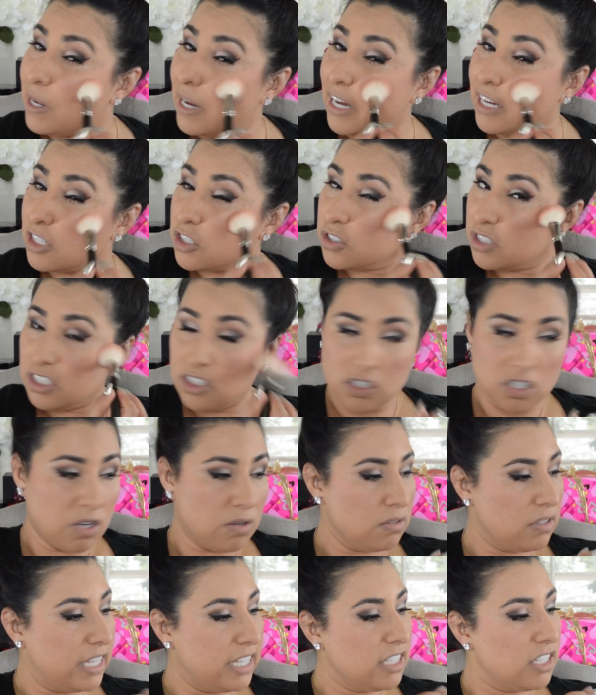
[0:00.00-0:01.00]
I actually
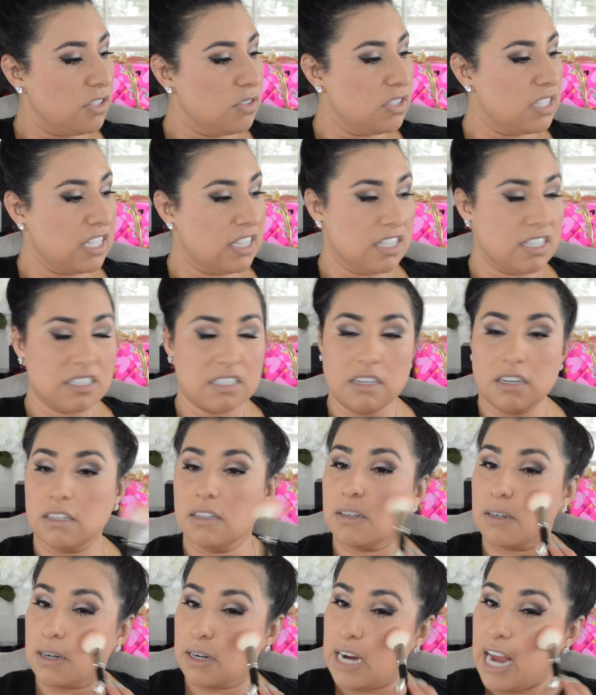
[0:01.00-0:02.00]
don't like using this
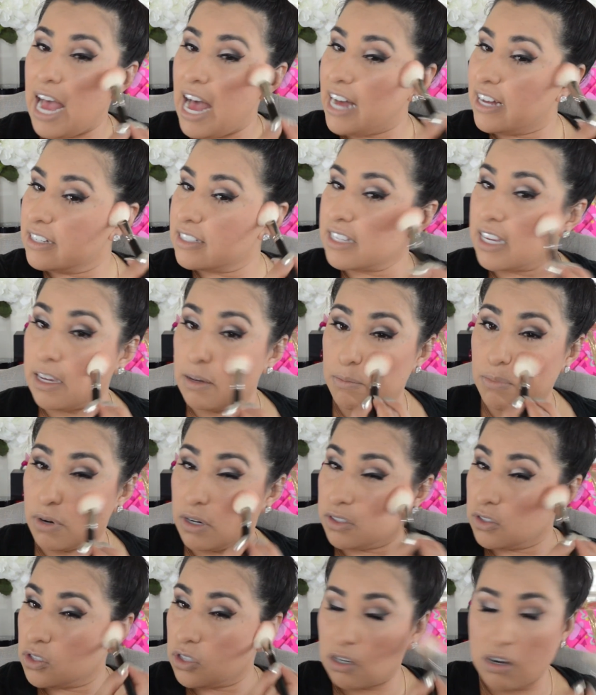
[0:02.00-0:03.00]
color as a
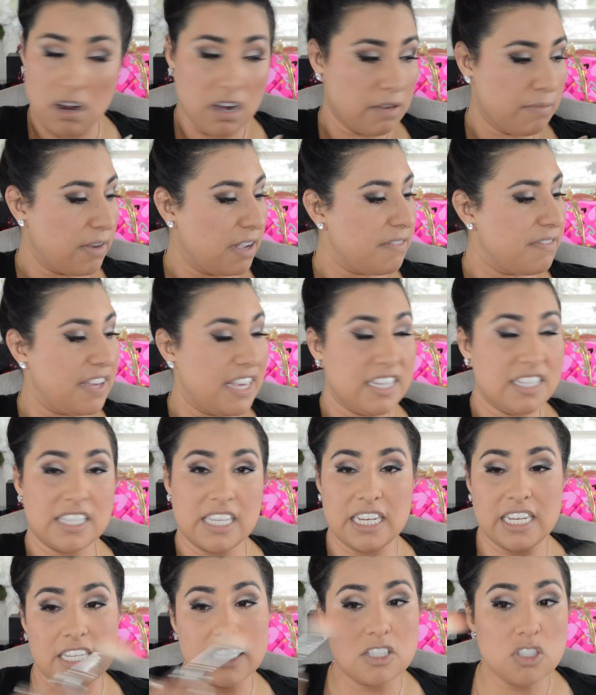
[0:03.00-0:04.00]
bronzer on my face.
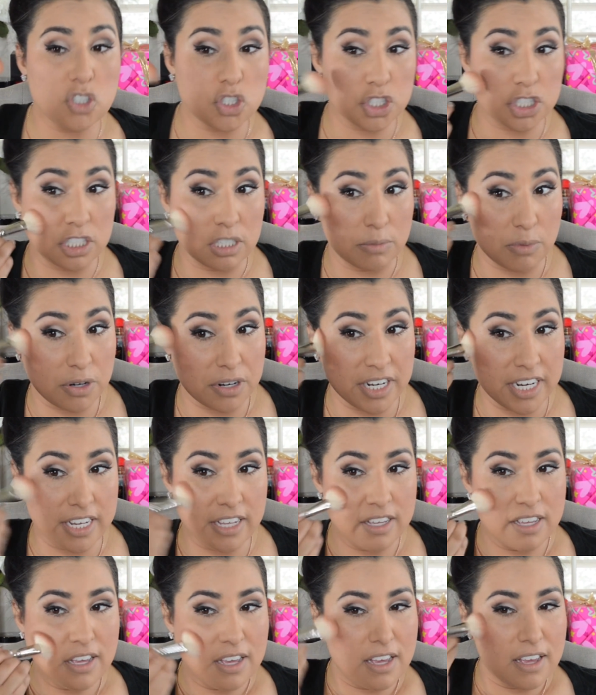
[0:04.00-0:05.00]
It is
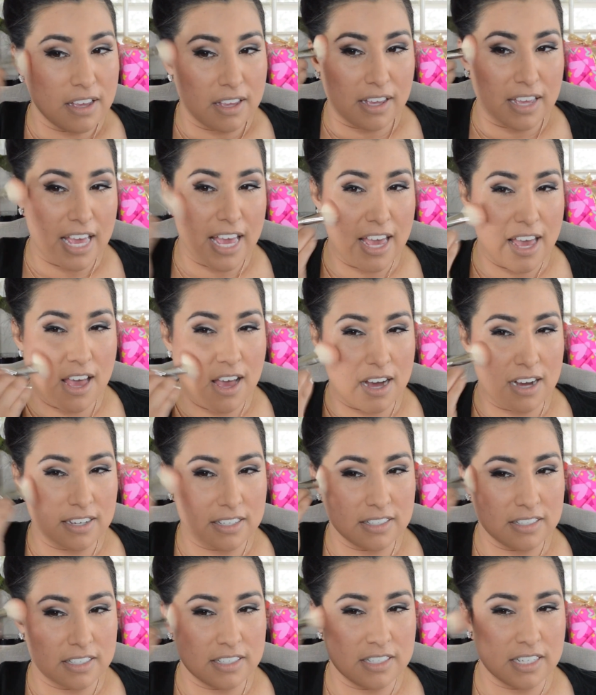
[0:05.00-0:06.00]
shimmery,
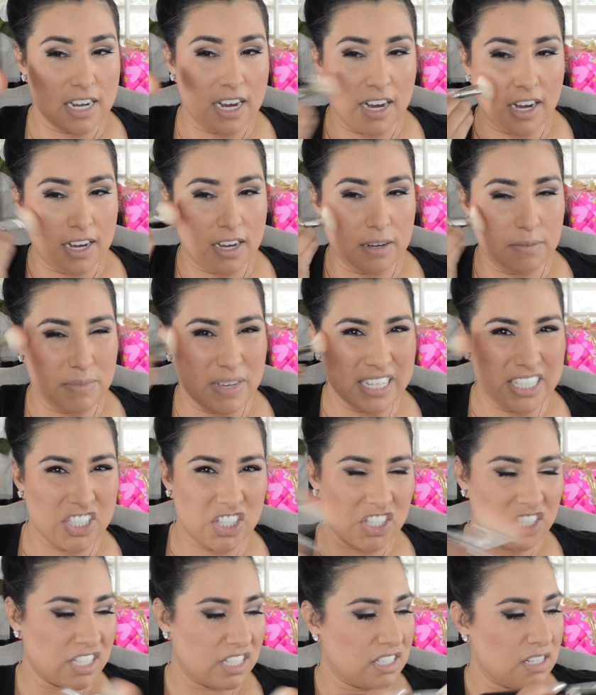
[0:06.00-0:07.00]
and it
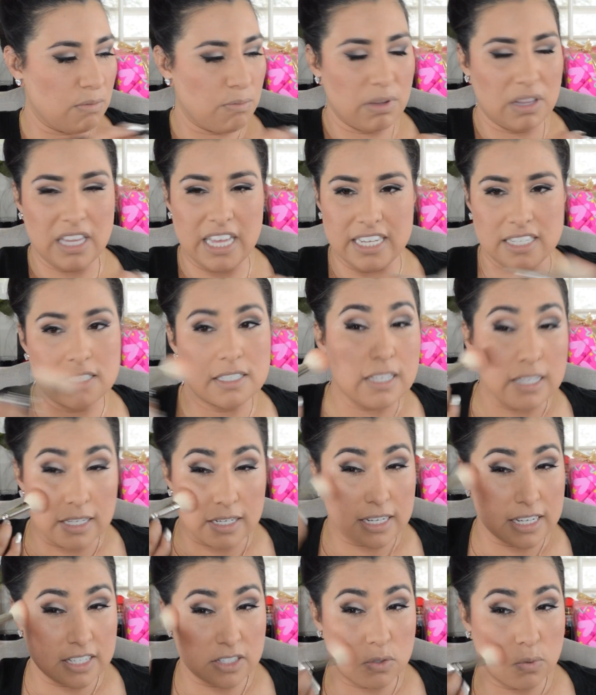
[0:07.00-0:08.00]
just doesn't blend
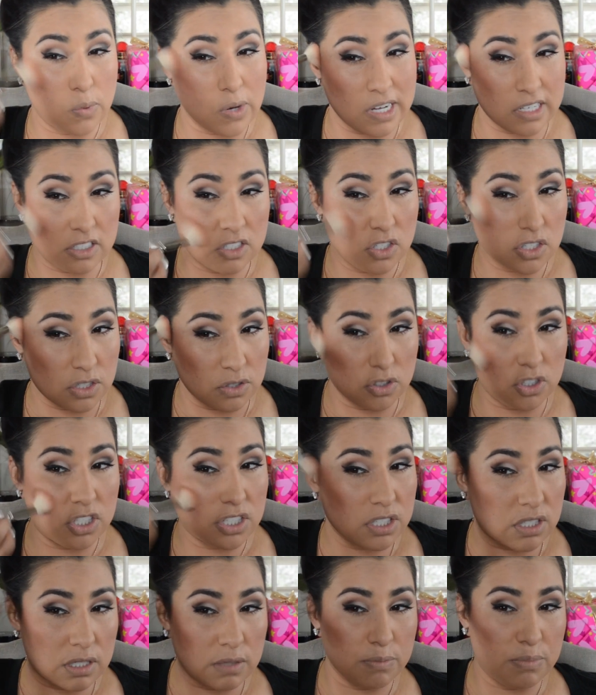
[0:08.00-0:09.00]
in as well. So
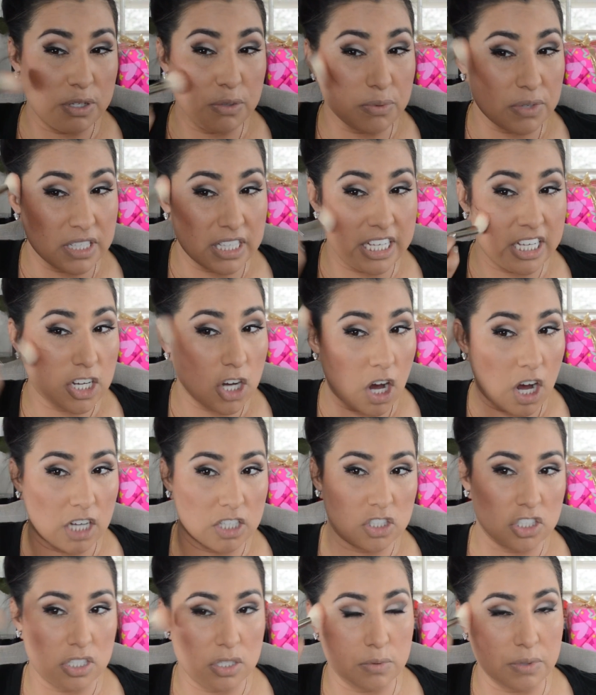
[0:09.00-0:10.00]
just be really
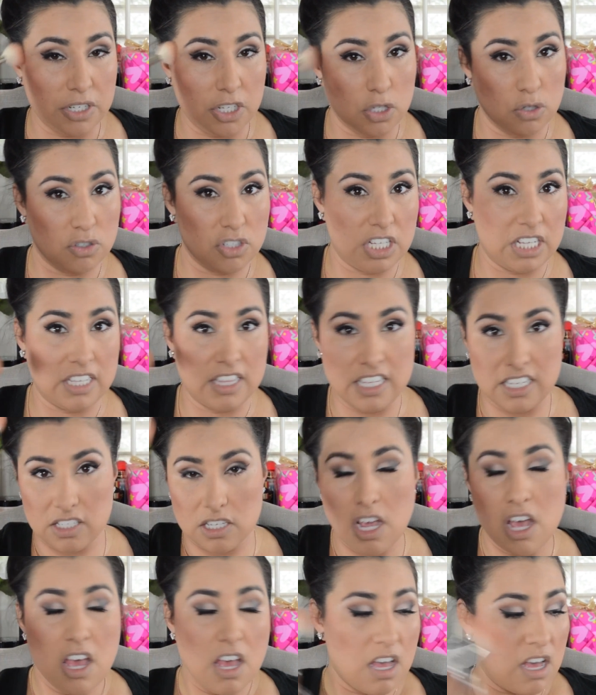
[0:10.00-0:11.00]
cautious when using this
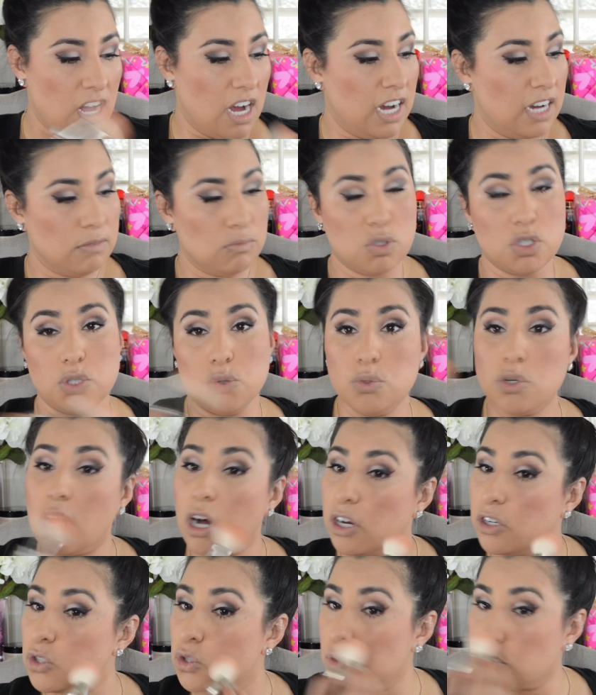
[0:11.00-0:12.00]
to
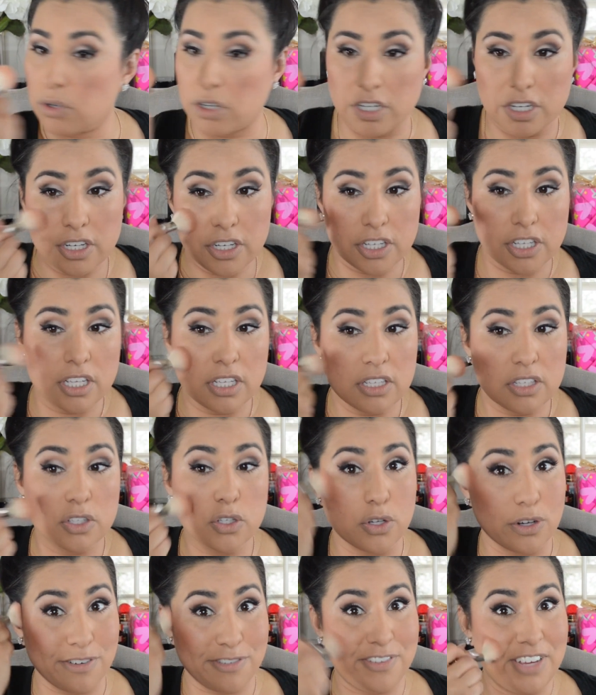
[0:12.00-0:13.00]
contour
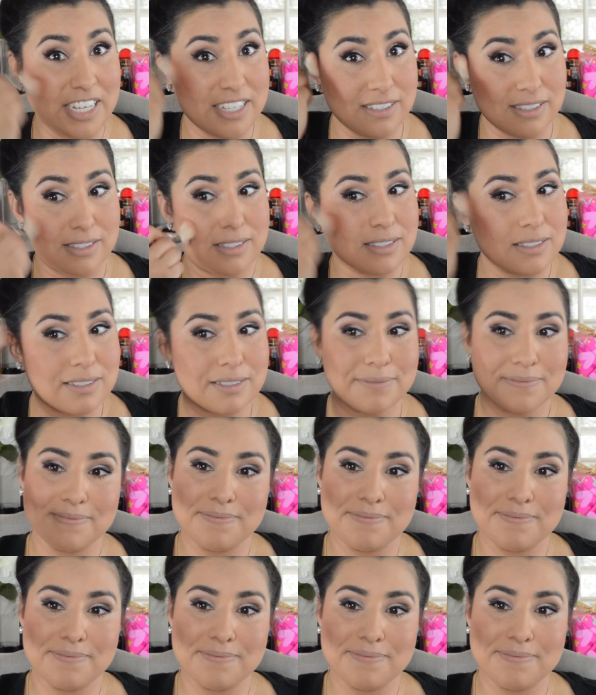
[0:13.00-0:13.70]
your face.